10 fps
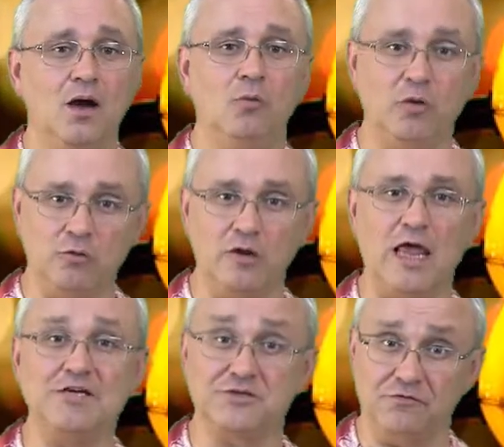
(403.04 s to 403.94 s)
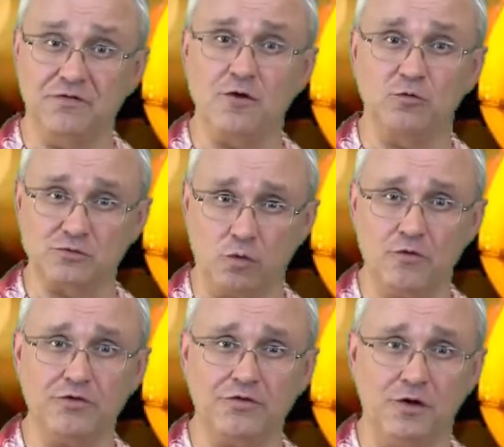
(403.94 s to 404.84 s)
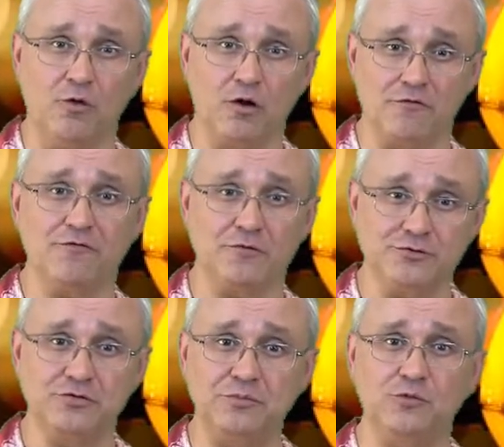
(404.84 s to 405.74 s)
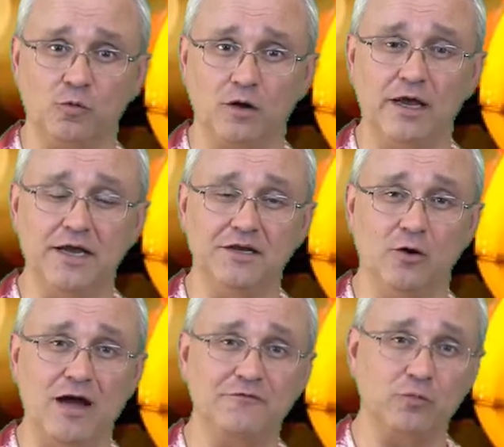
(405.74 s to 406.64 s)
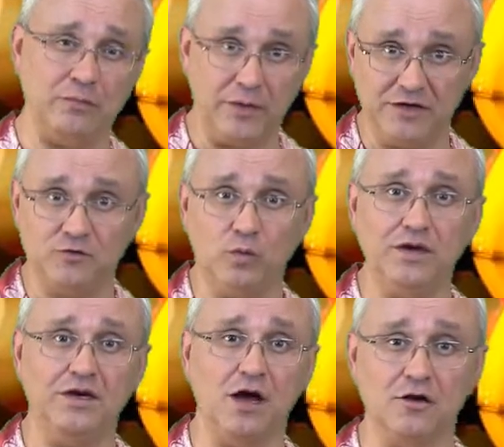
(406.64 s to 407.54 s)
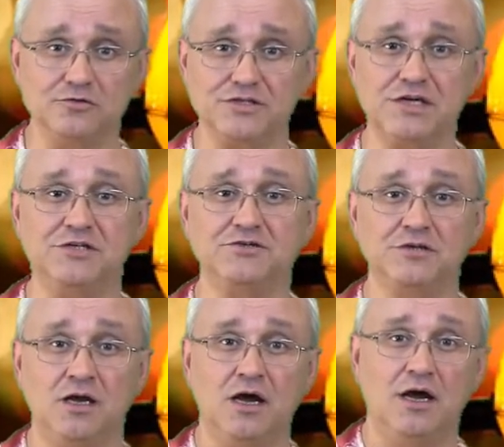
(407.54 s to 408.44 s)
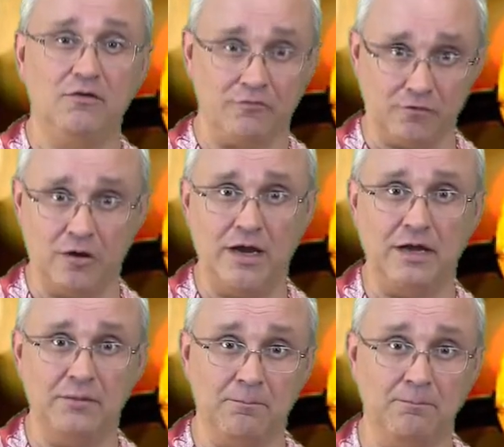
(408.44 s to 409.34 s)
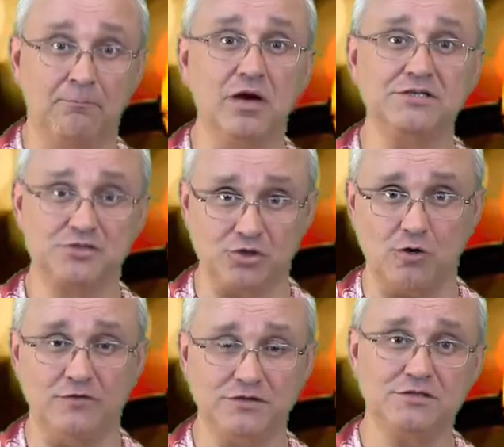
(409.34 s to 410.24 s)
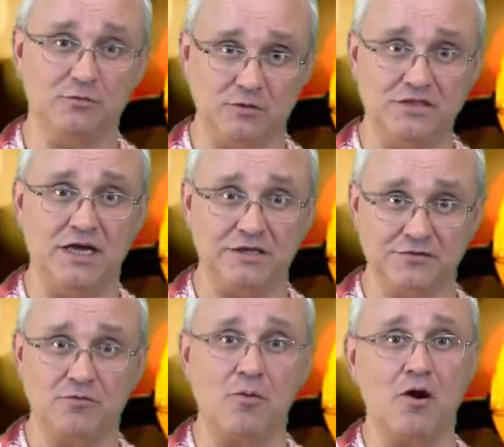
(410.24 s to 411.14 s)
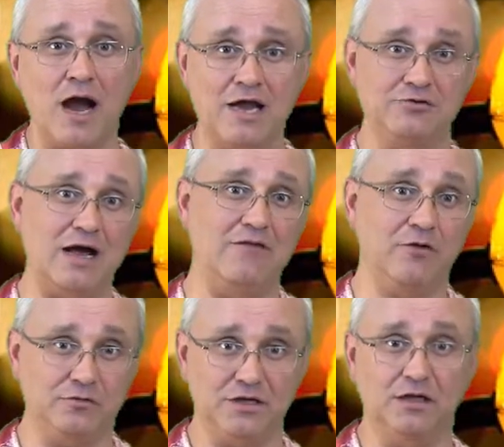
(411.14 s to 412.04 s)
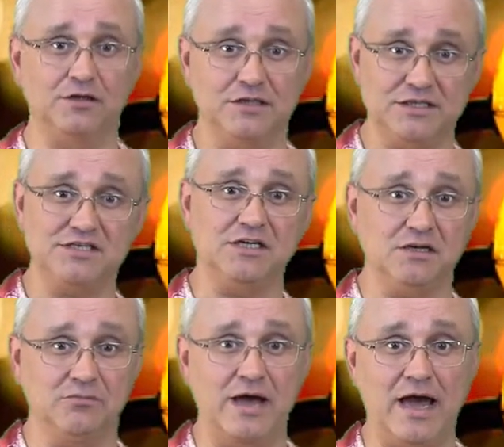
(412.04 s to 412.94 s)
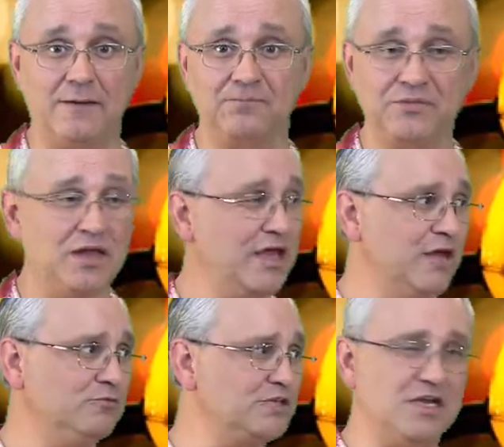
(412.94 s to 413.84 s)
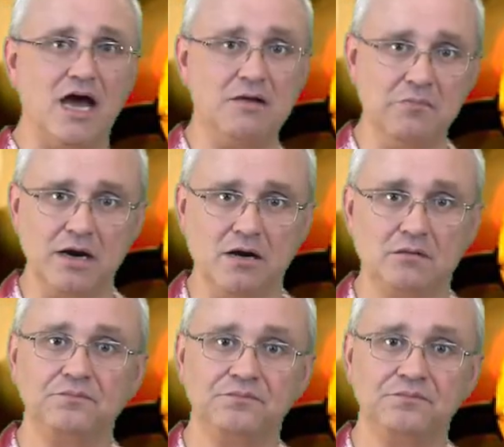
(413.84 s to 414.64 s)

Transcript: We realized the fare was worth it though on our first trip to Orlando after we paid $20 each for a bus service that would take us from our iDrive hotel to Disney and back. It was a nightmare.